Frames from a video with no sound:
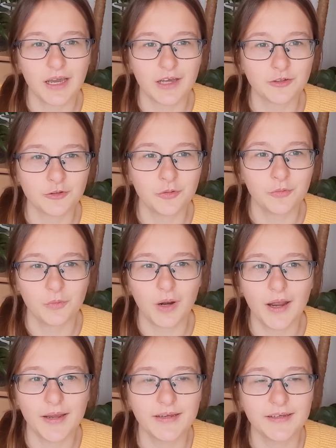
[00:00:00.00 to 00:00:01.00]
I don't know
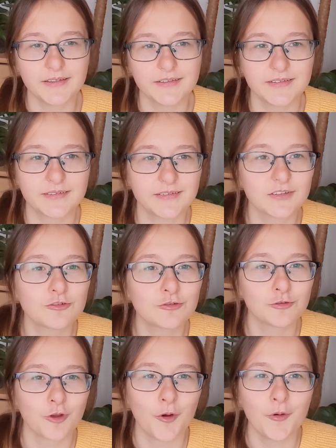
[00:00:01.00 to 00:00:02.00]
why, it's
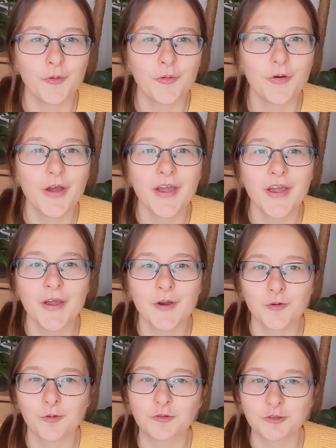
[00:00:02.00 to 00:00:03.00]
so
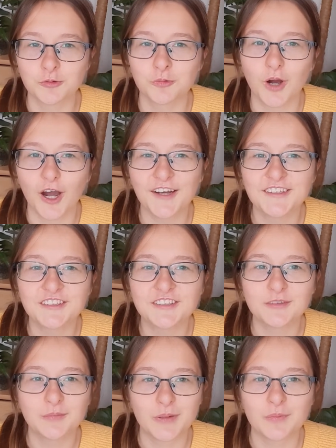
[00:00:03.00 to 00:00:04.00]
cool to
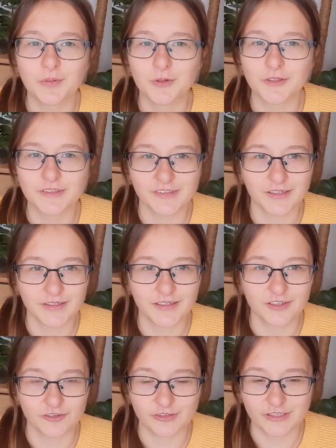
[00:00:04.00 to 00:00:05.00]
watch people study
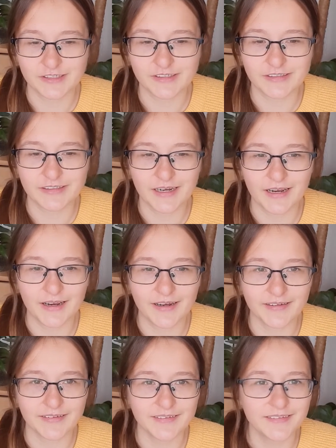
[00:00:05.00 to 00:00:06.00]
Korean,
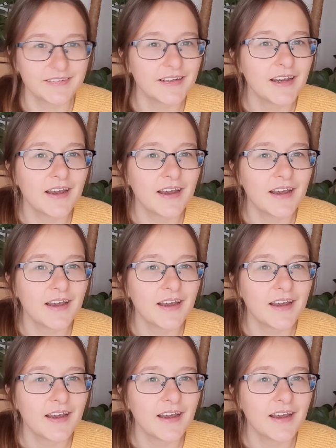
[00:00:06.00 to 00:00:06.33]
and